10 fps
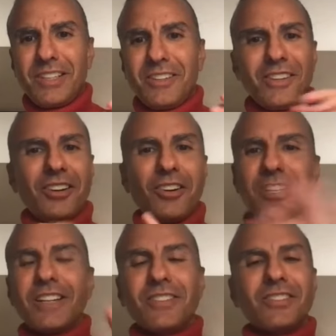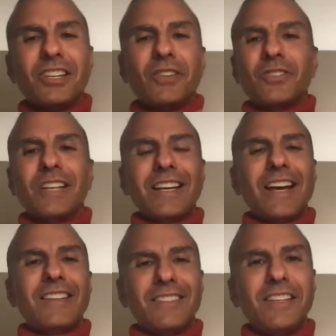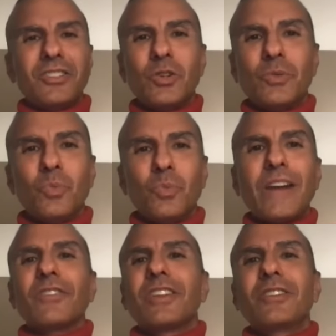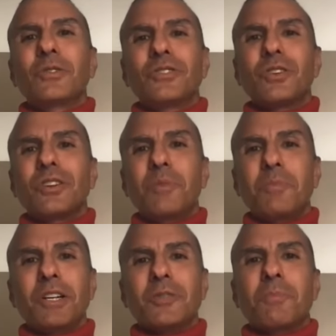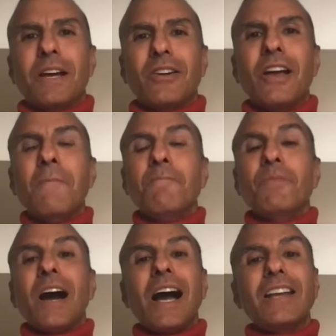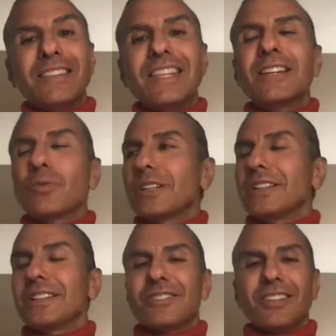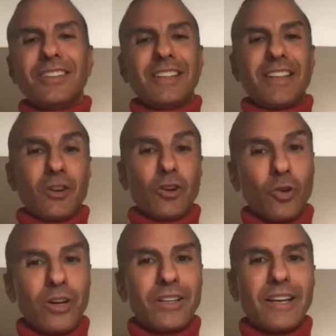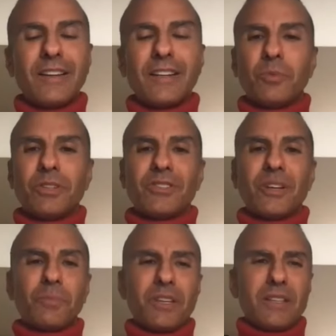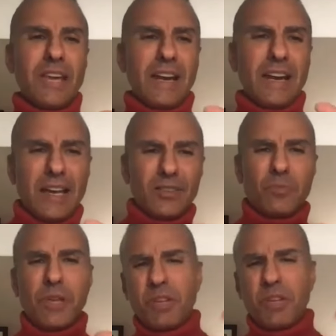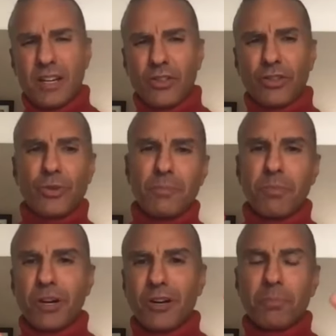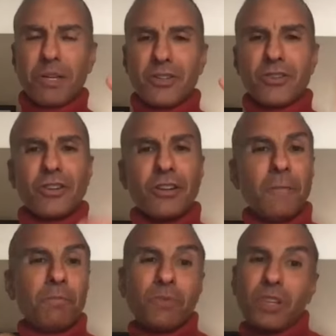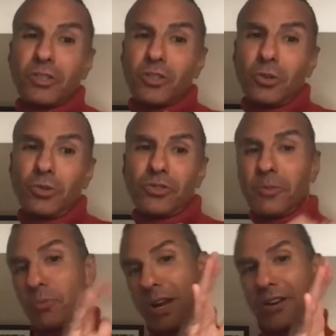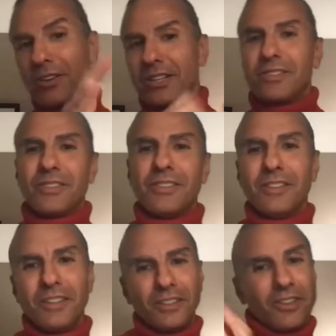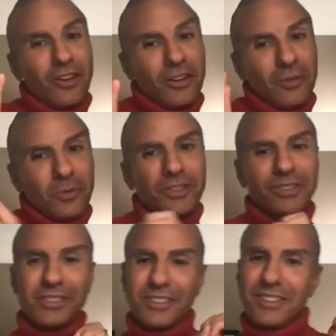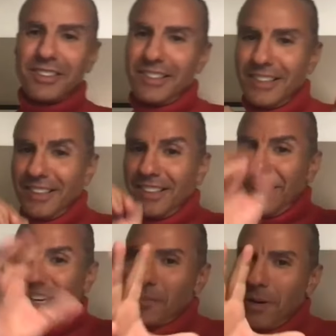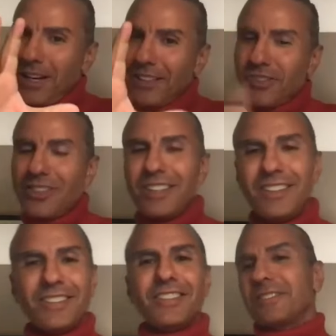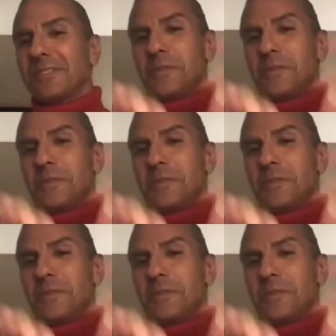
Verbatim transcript: you know, all kinds of stuff. So like I it's whatever they do is going to be much better. I think realistically they're going to end up with something that has maybe like a three-part picture that shows the prairies, the hardwoods, and the pine trees,